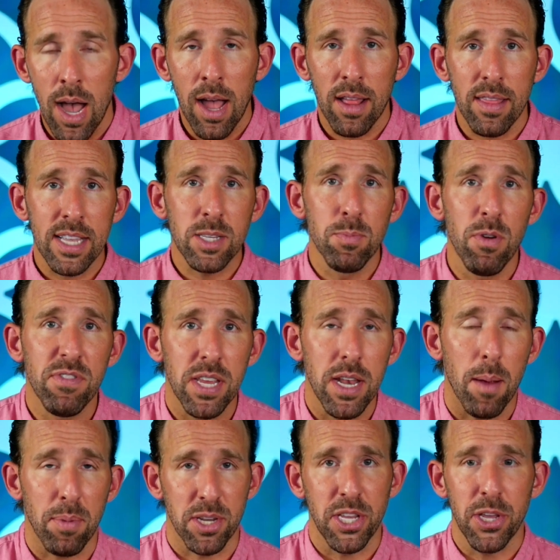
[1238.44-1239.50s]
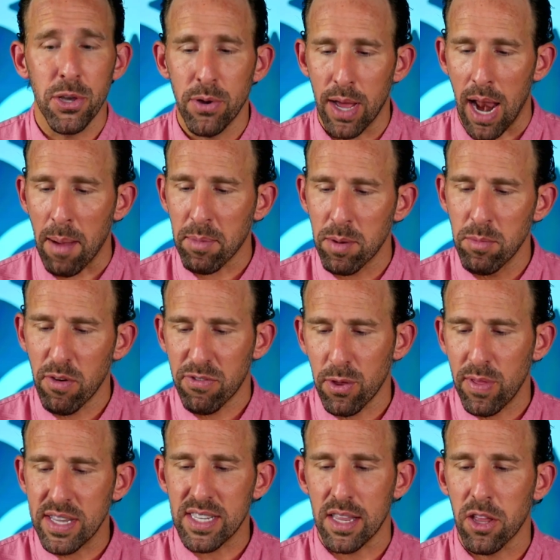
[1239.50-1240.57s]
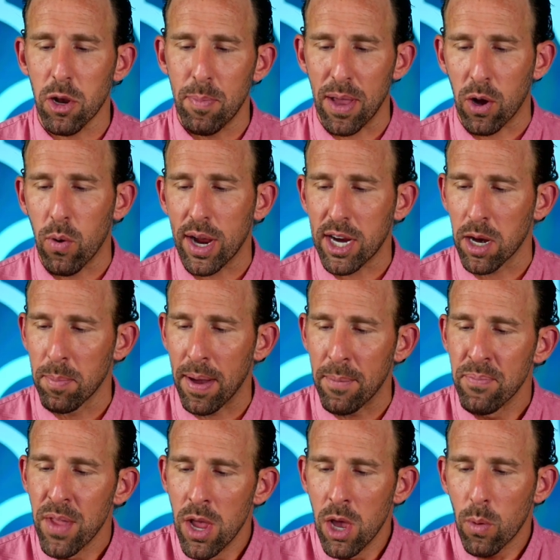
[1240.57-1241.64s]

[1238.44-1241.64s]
uh, let's move to number two, and I'm going to move through these a little bit quicker, but